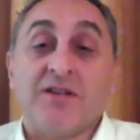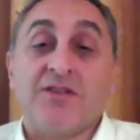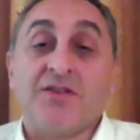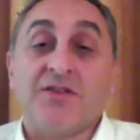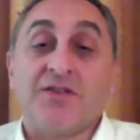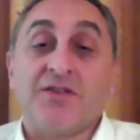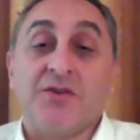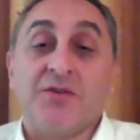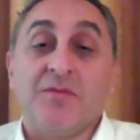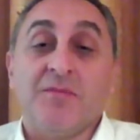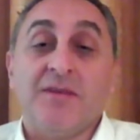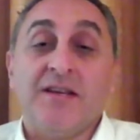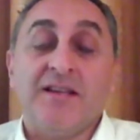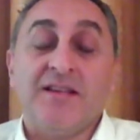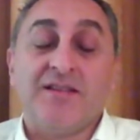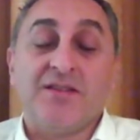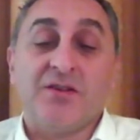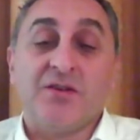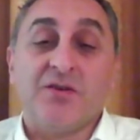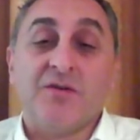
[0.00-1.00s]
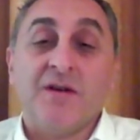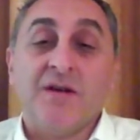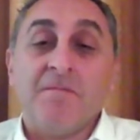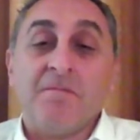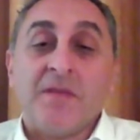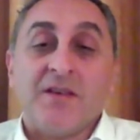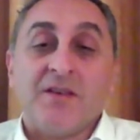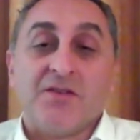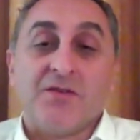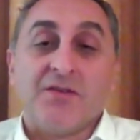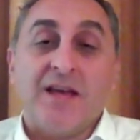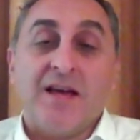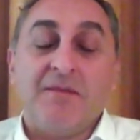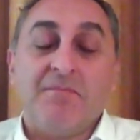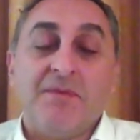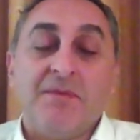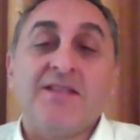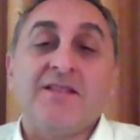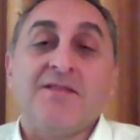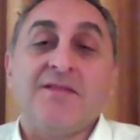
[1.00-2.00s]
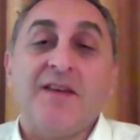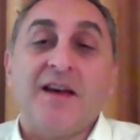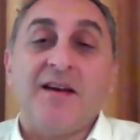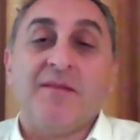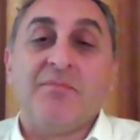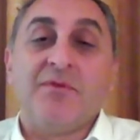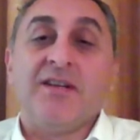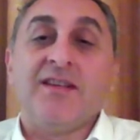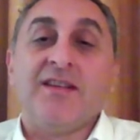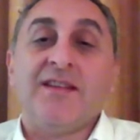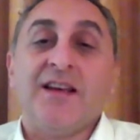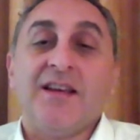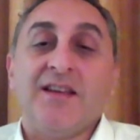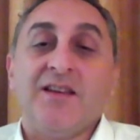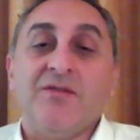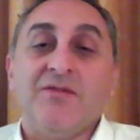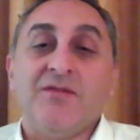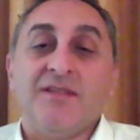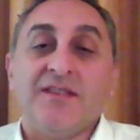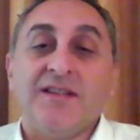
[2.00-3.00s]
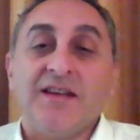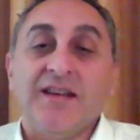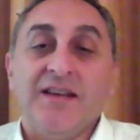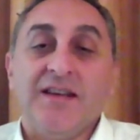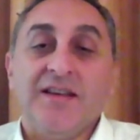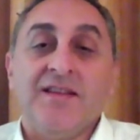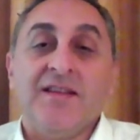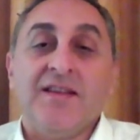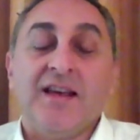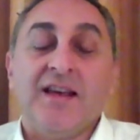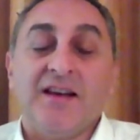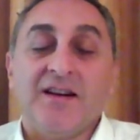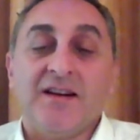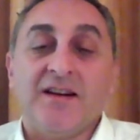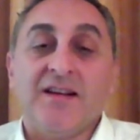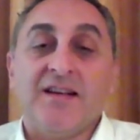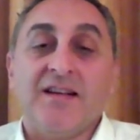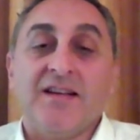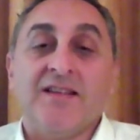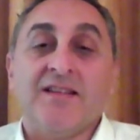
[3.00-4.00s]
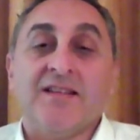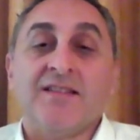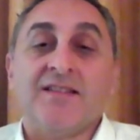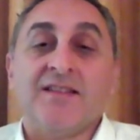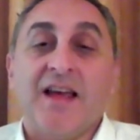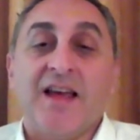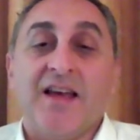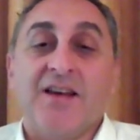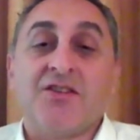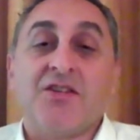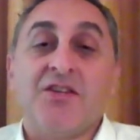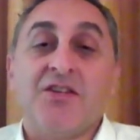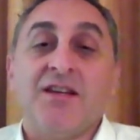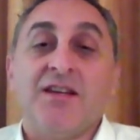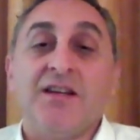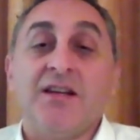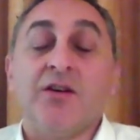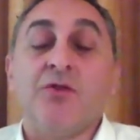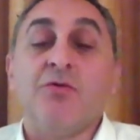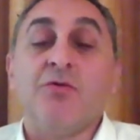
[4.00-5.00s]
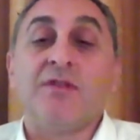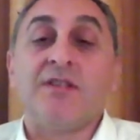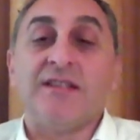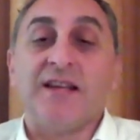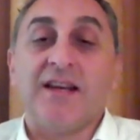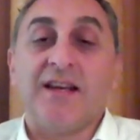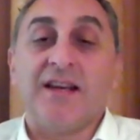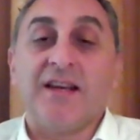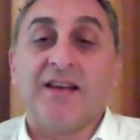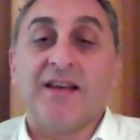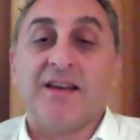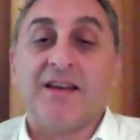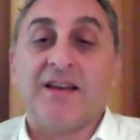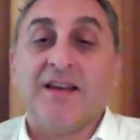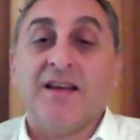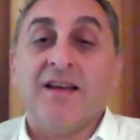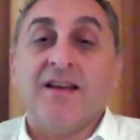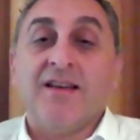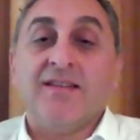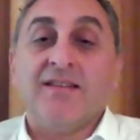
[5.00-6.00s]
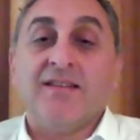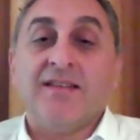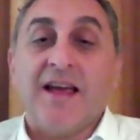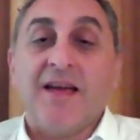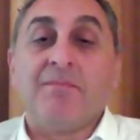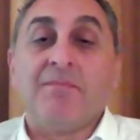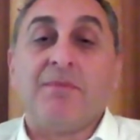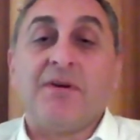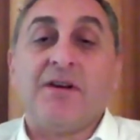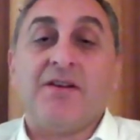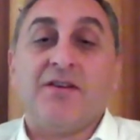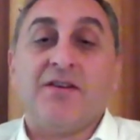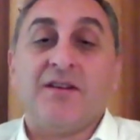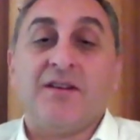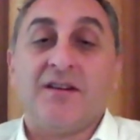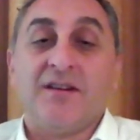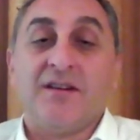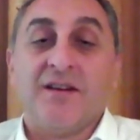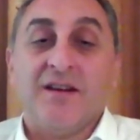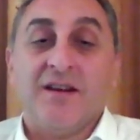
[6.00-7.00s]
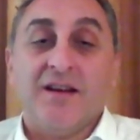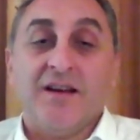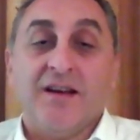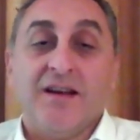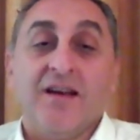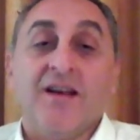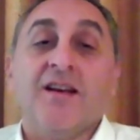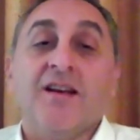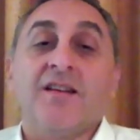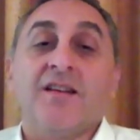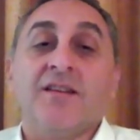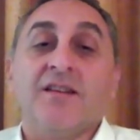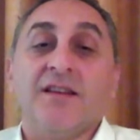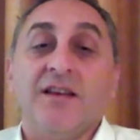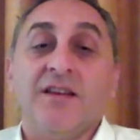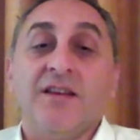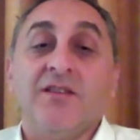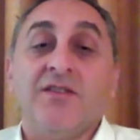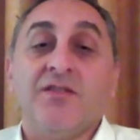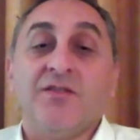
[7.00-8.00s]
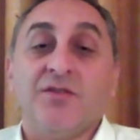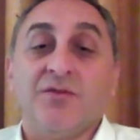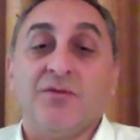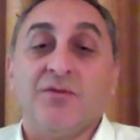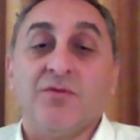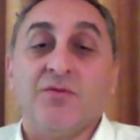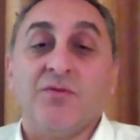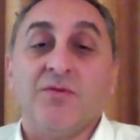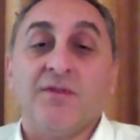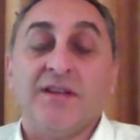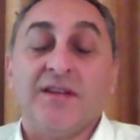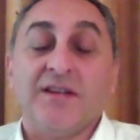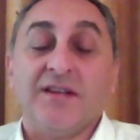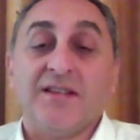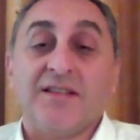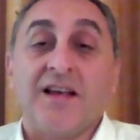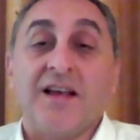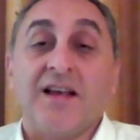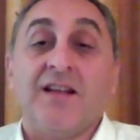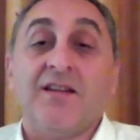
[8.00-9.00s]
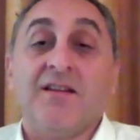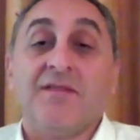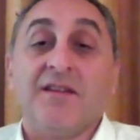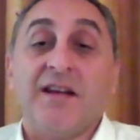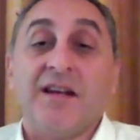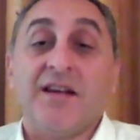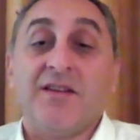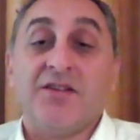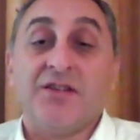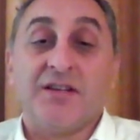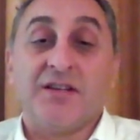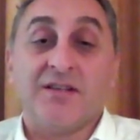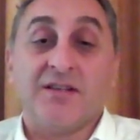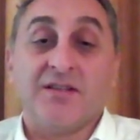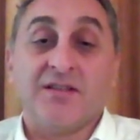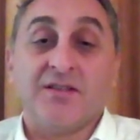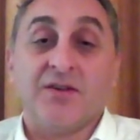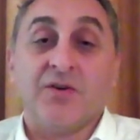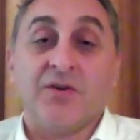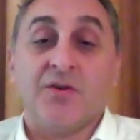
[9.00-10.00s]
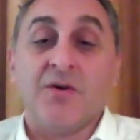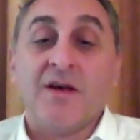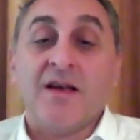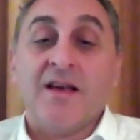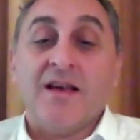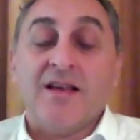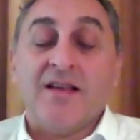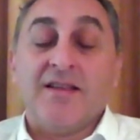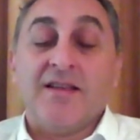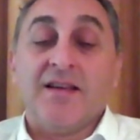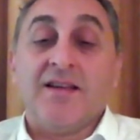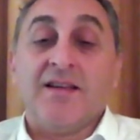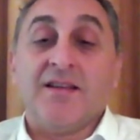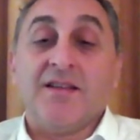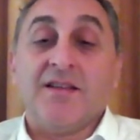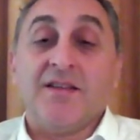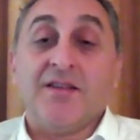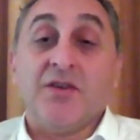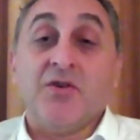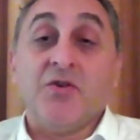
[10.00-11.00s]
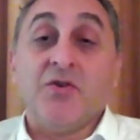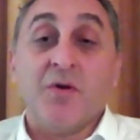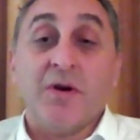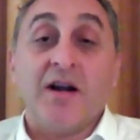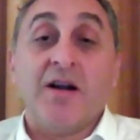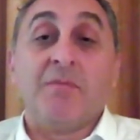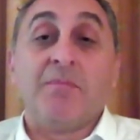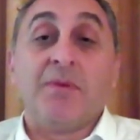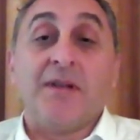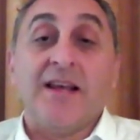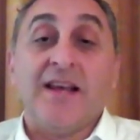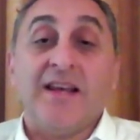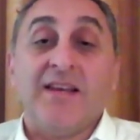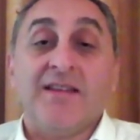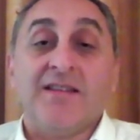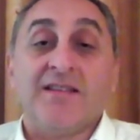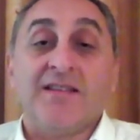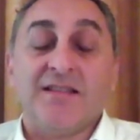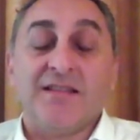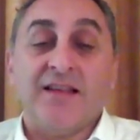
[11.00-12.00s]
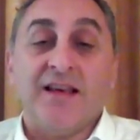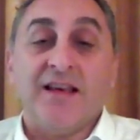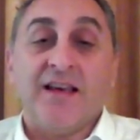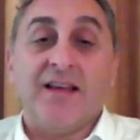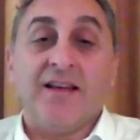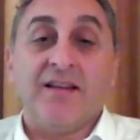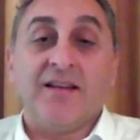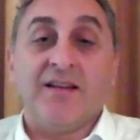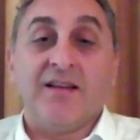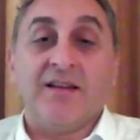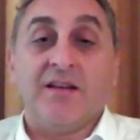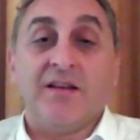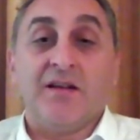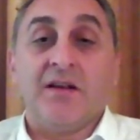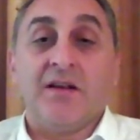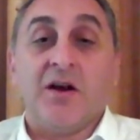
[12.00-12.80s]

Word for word: structures could be. So so that piece of fabric that you see in there is actually an acoustic dampener uh, into the nacelle of an engine. So the the new airplanes that